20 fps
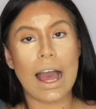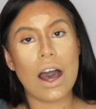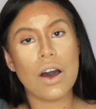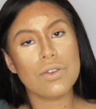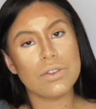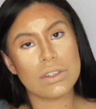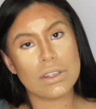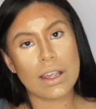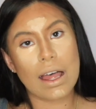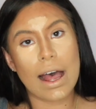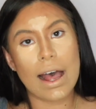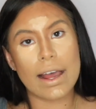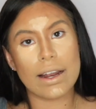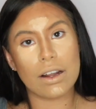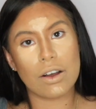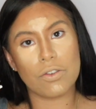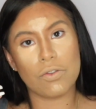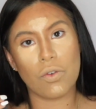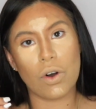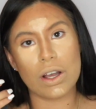
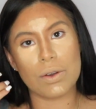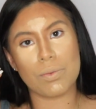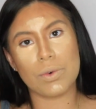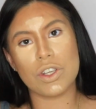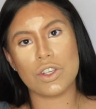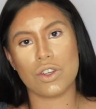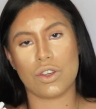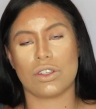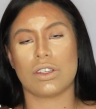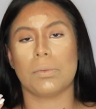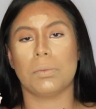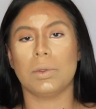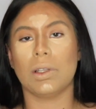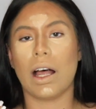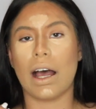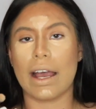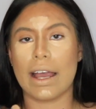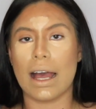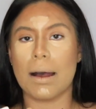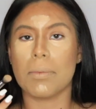outside of what we just
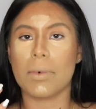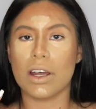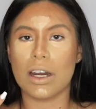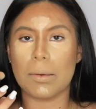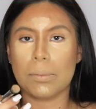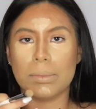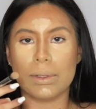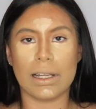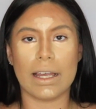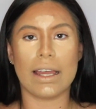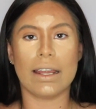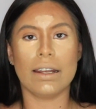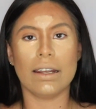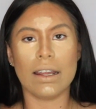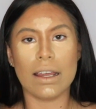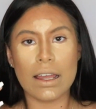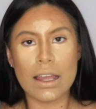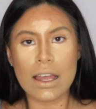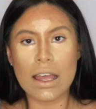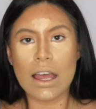applied I'm gonna
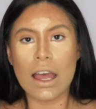blend